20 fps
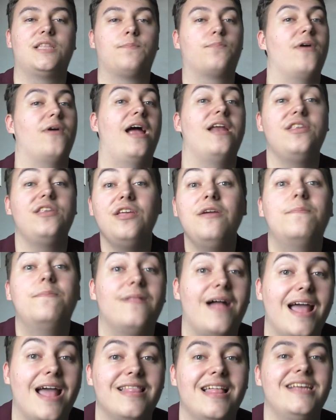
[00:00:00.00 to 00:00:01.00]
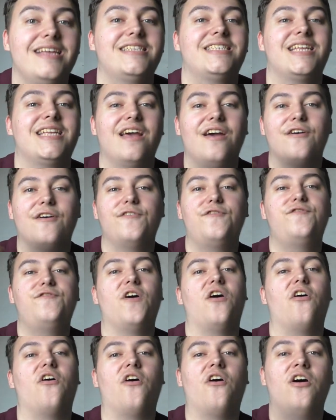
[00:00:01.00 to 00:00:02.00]
the brand new playlist
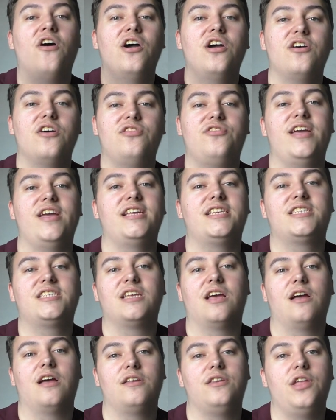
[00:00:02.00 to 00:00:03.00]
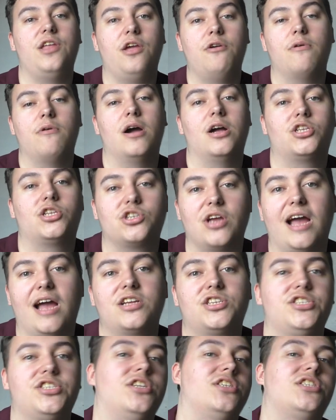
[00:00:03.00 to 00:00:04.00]
for this new
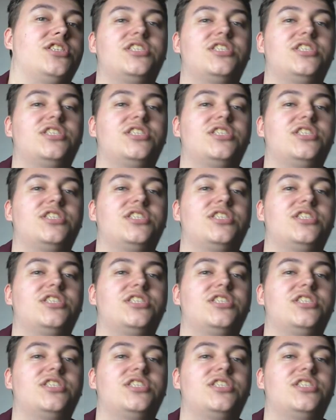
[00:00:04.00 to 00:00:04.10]
attraction.